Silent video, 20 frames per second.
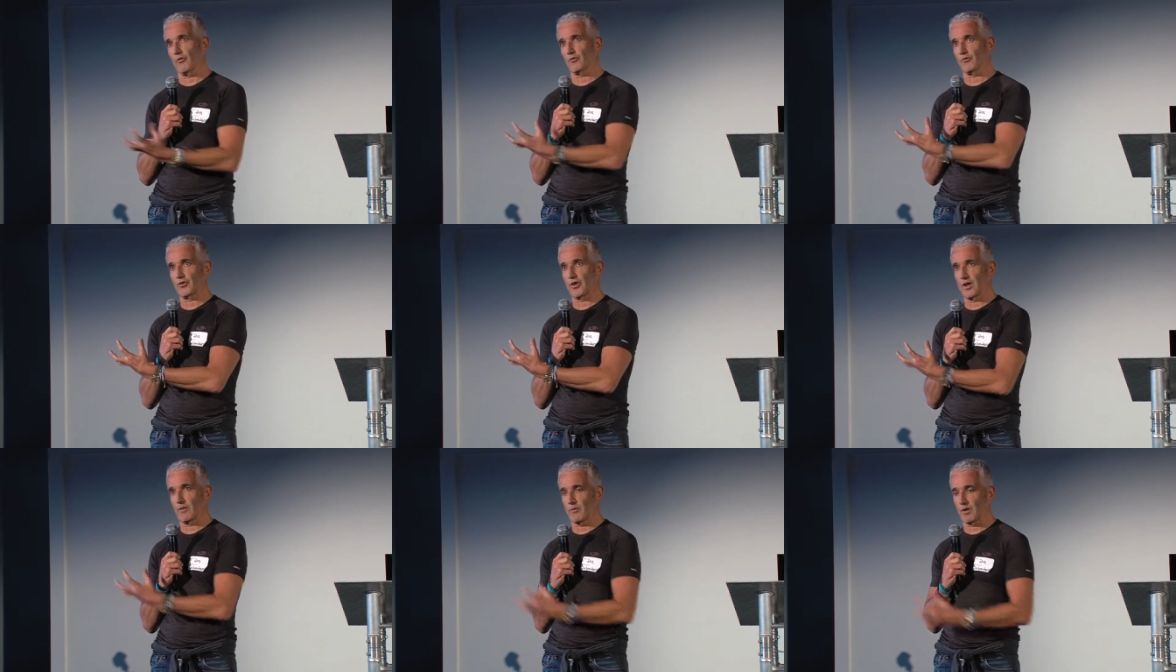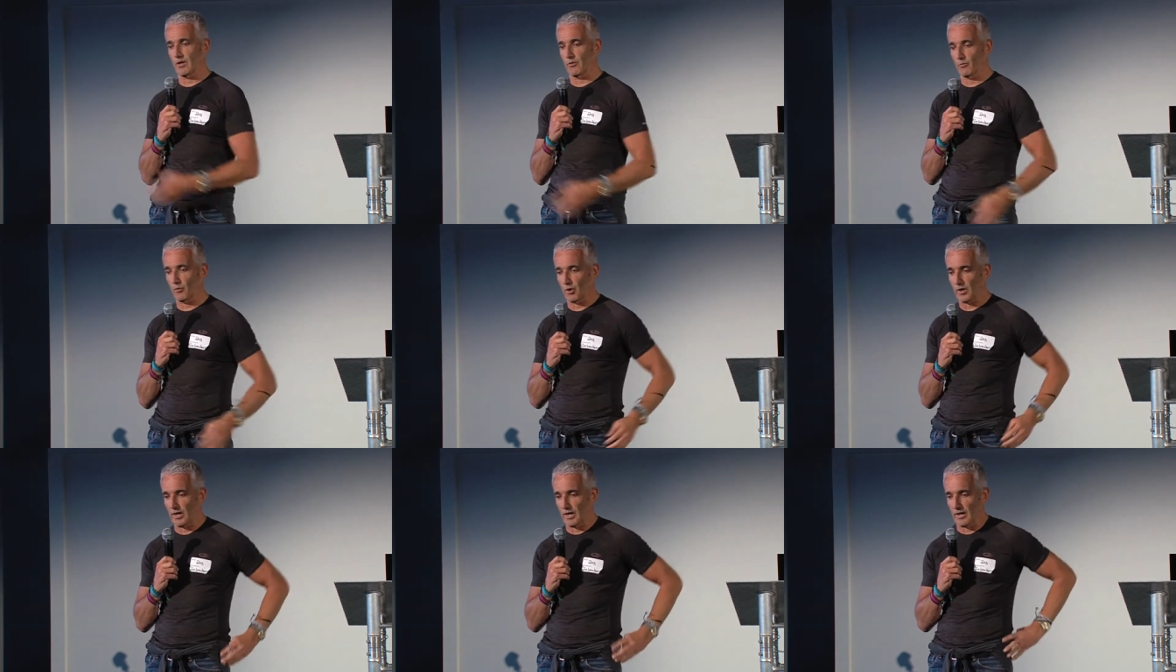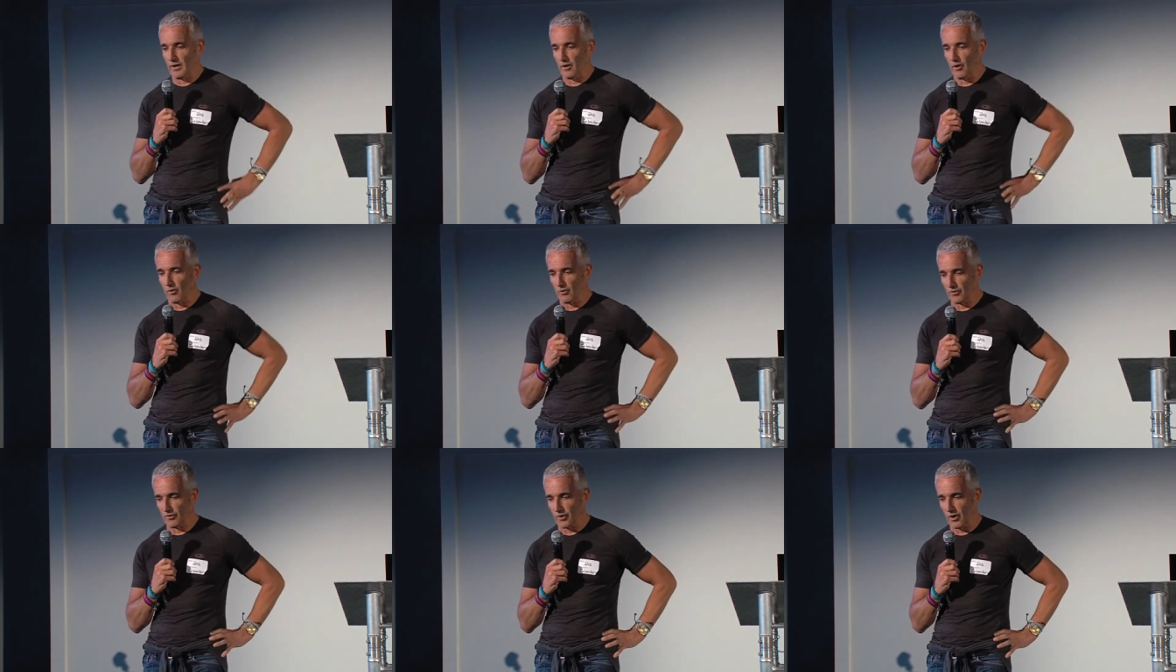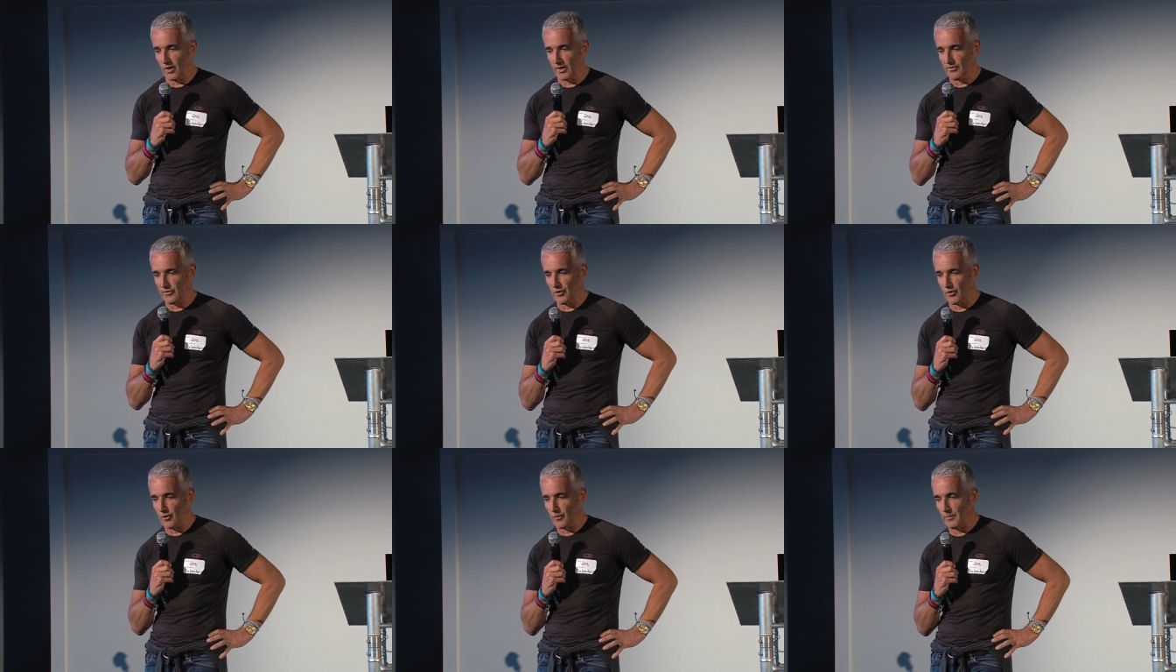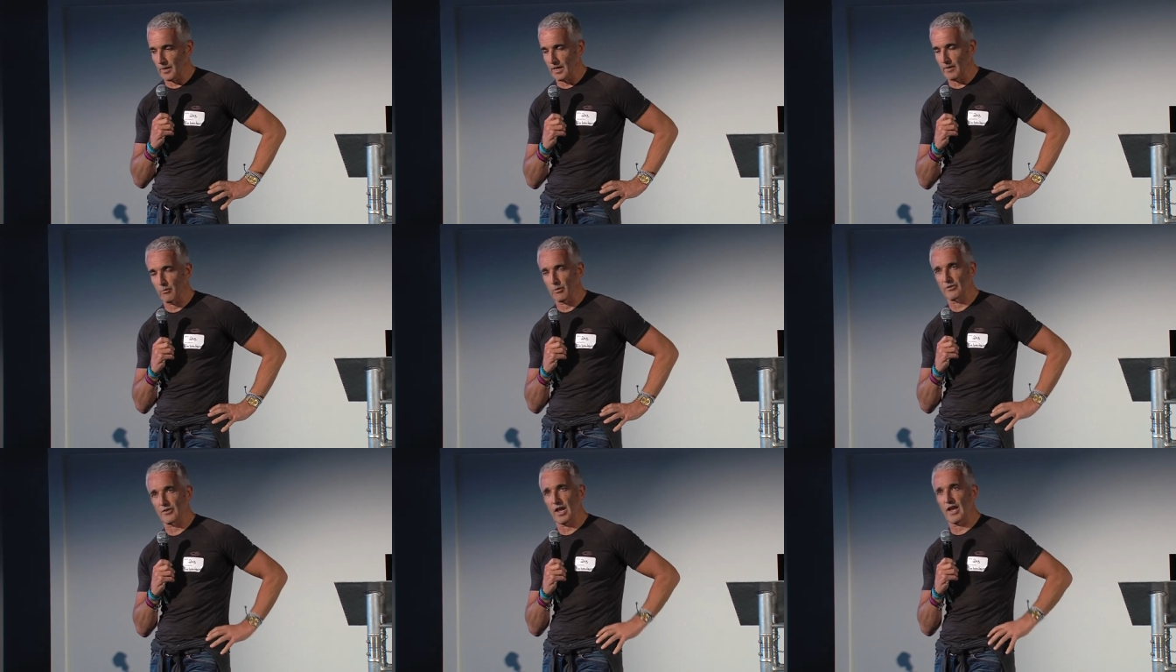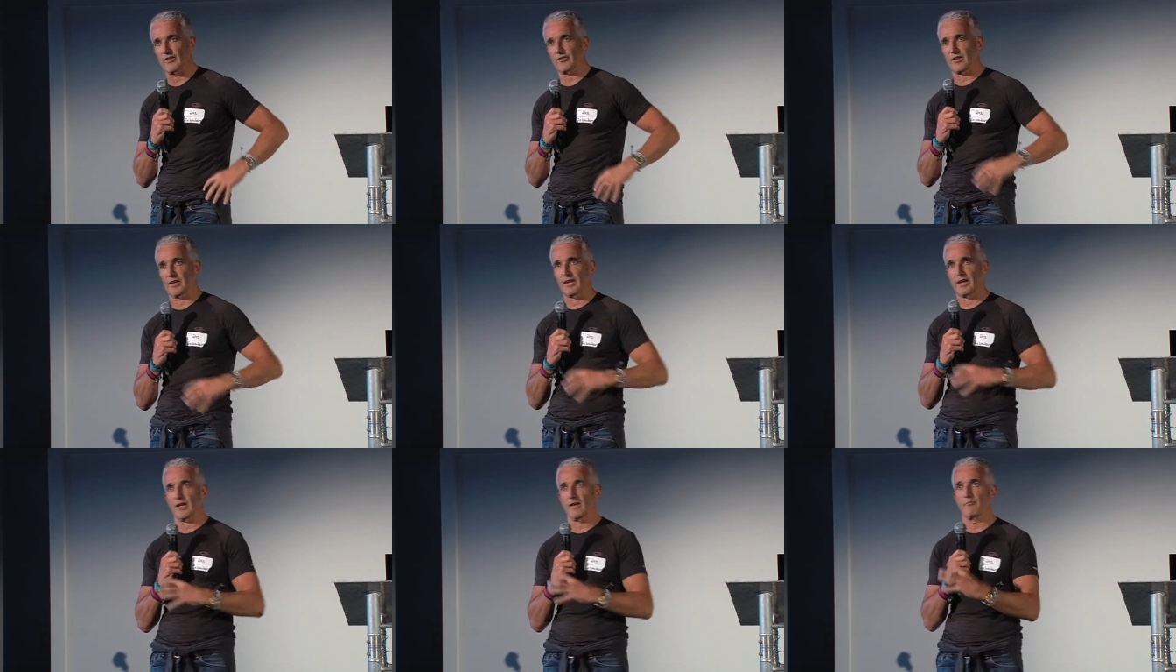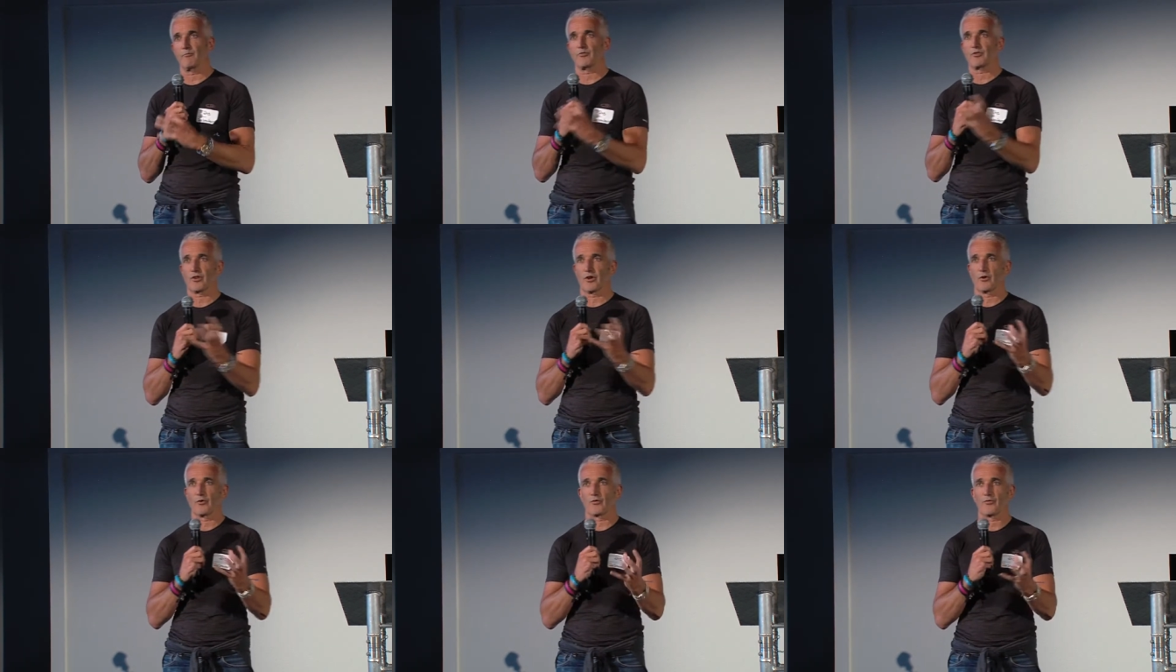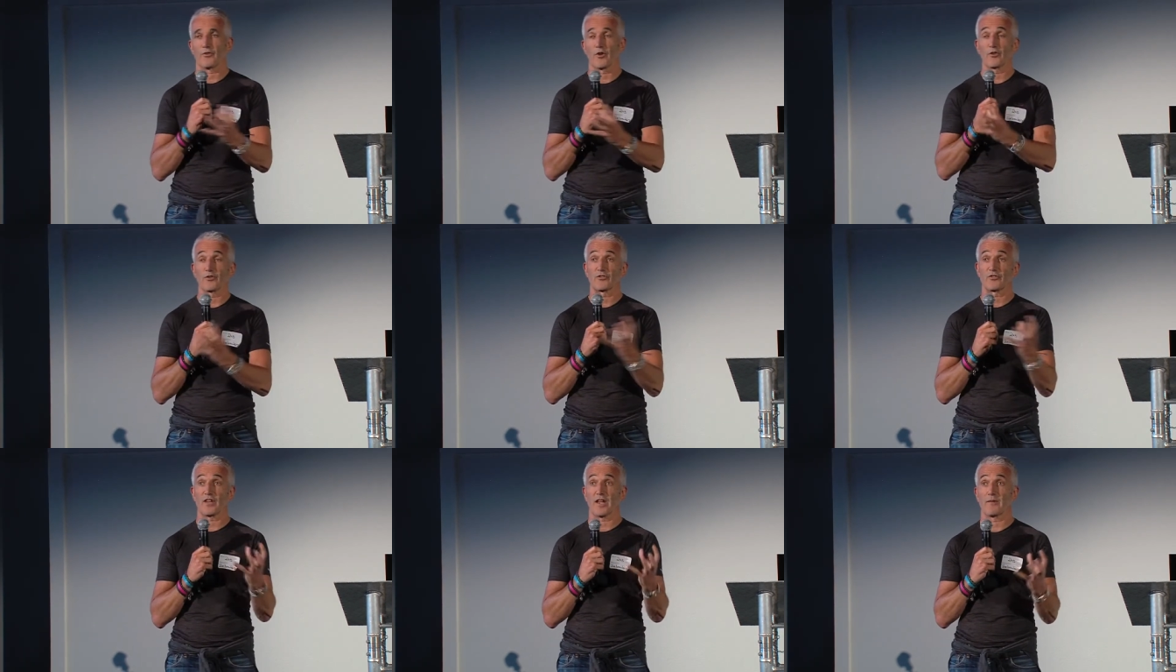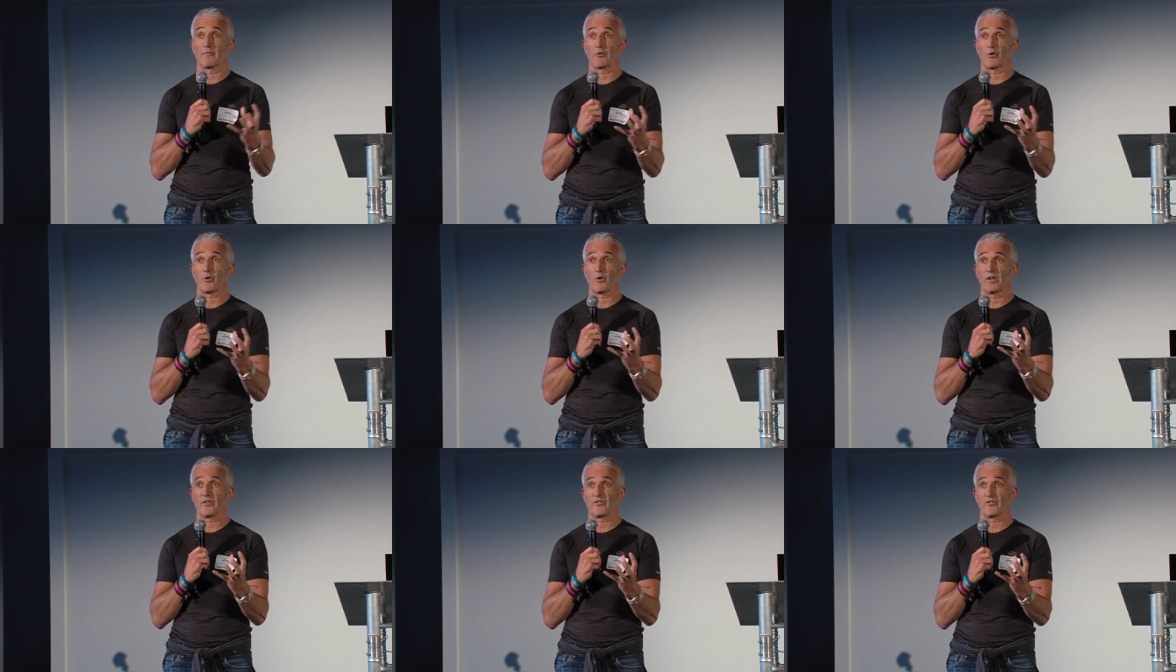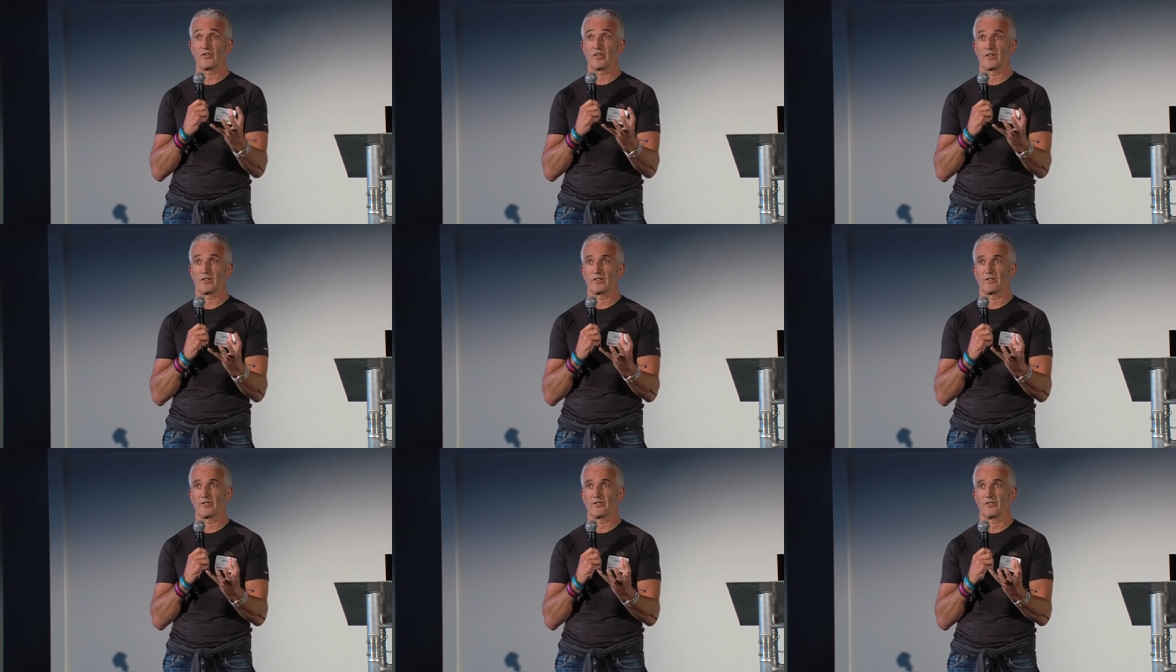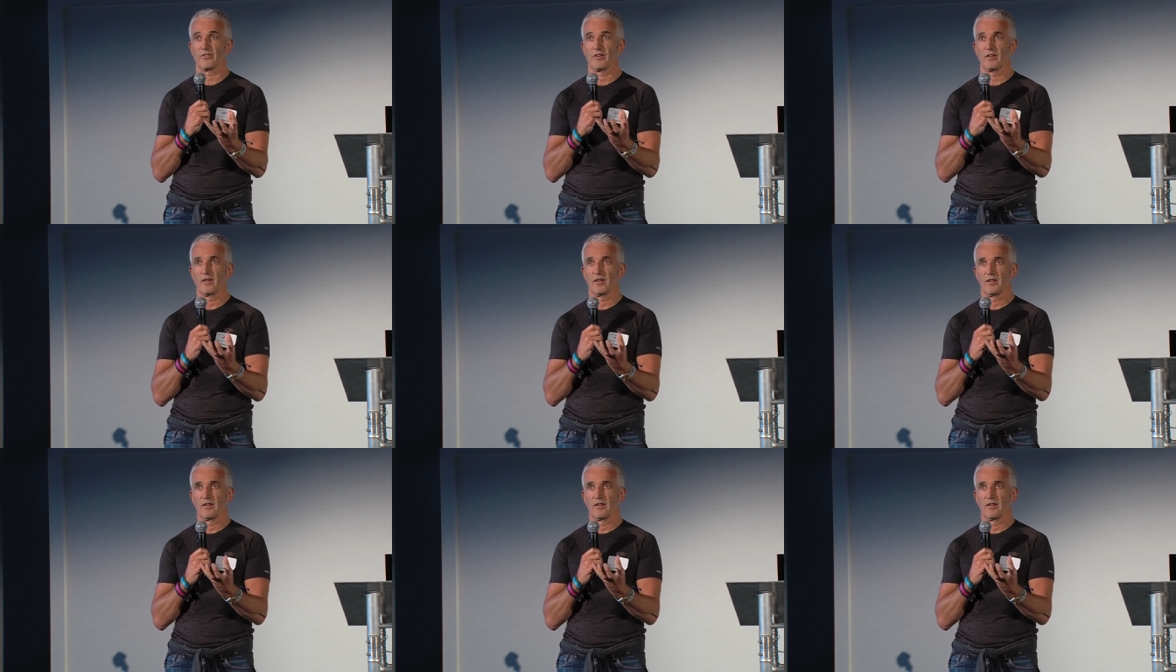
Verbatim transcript: of chairman and working alongside Jeremy, was asking himself those same questions